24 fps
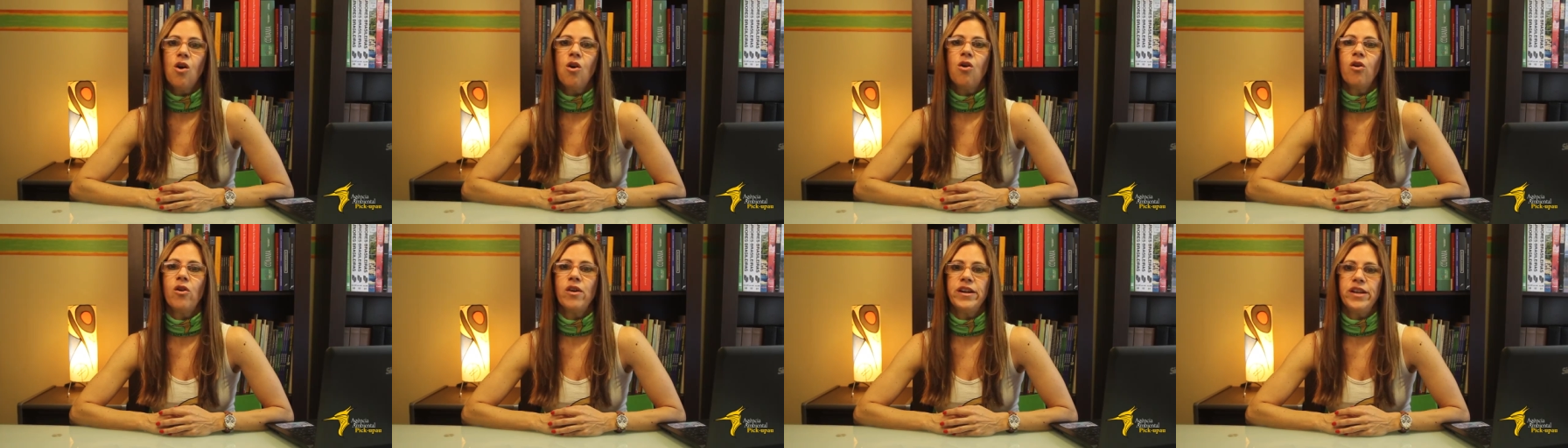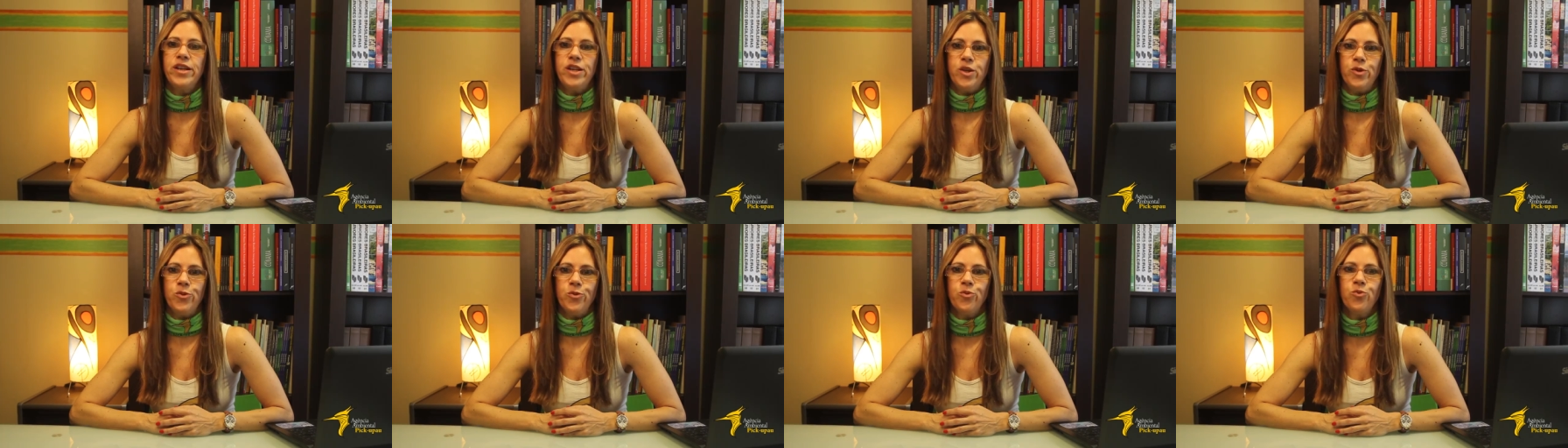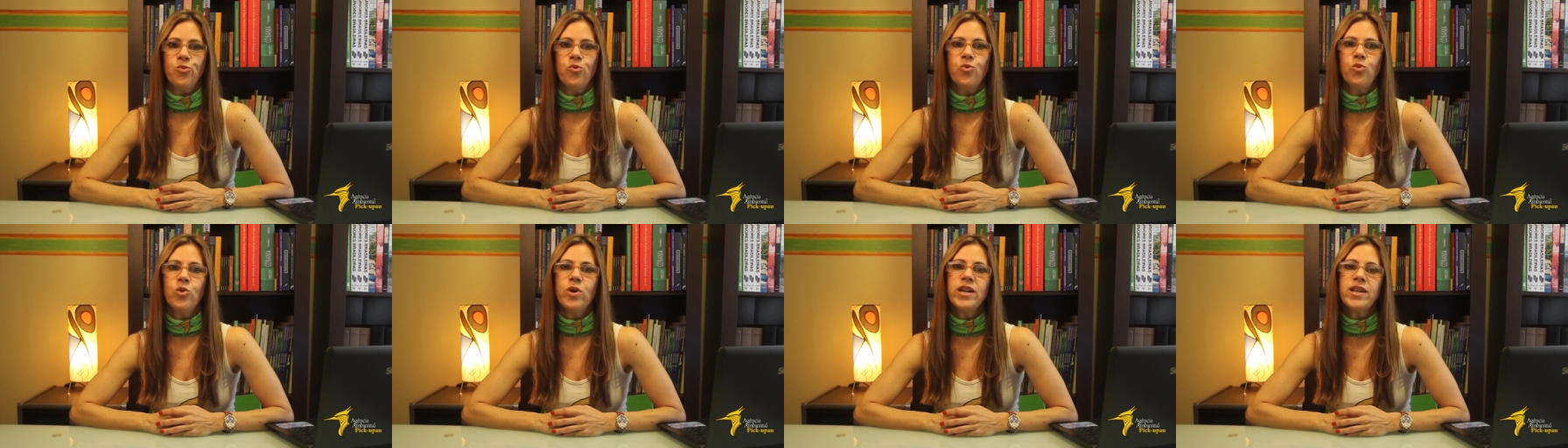Horyou
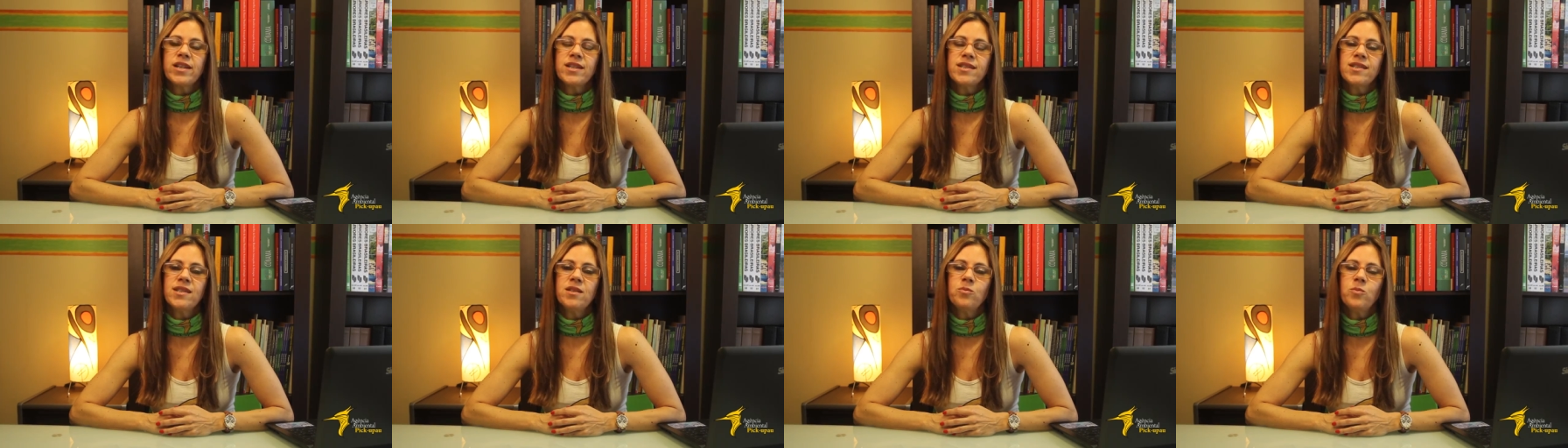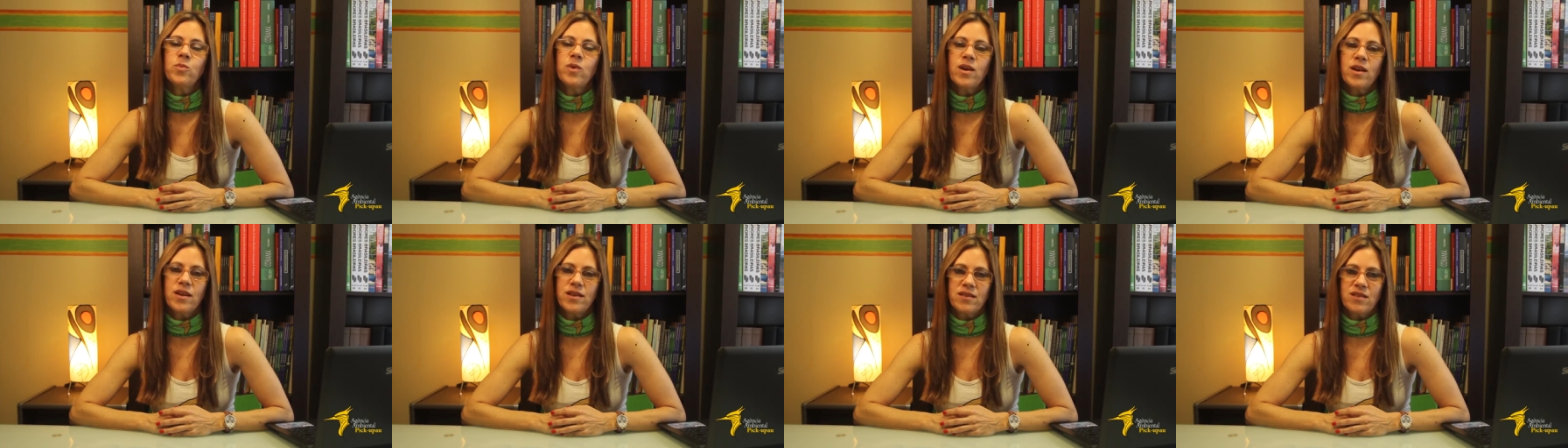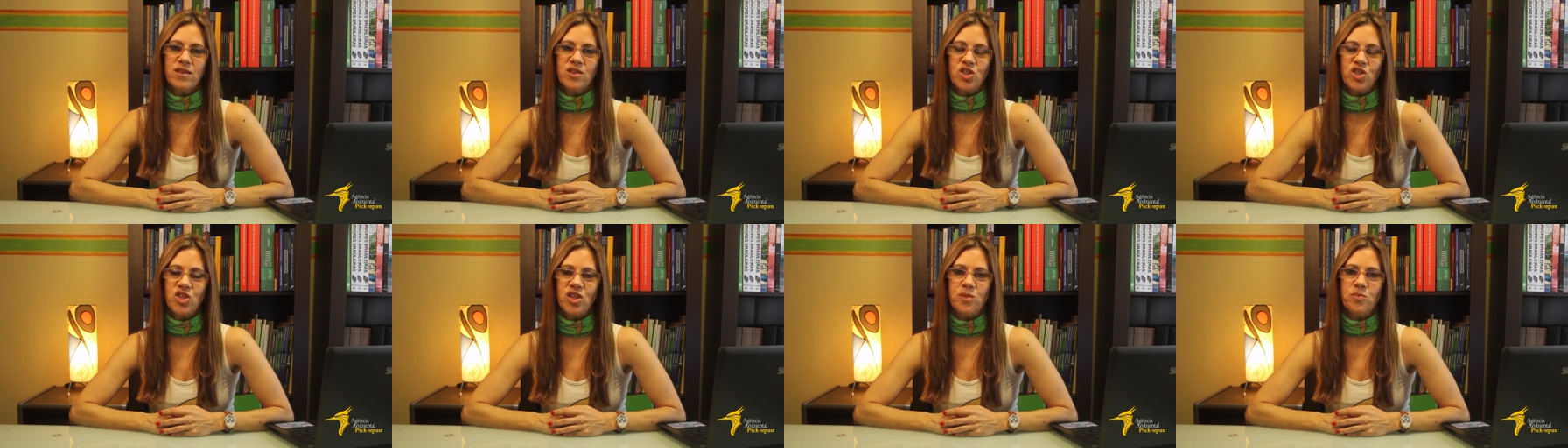works in
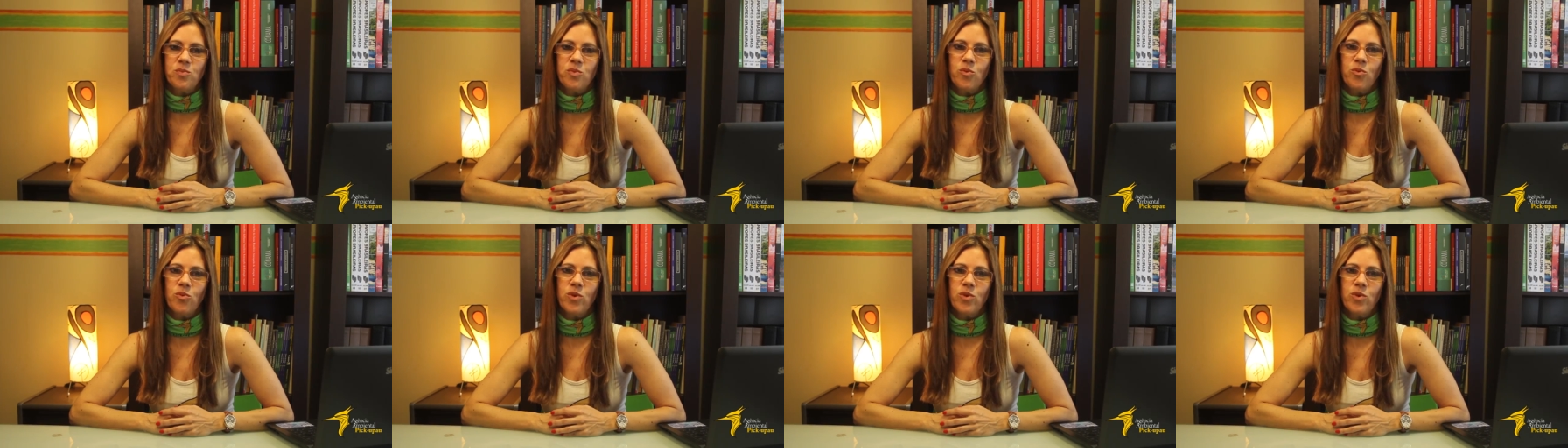partnership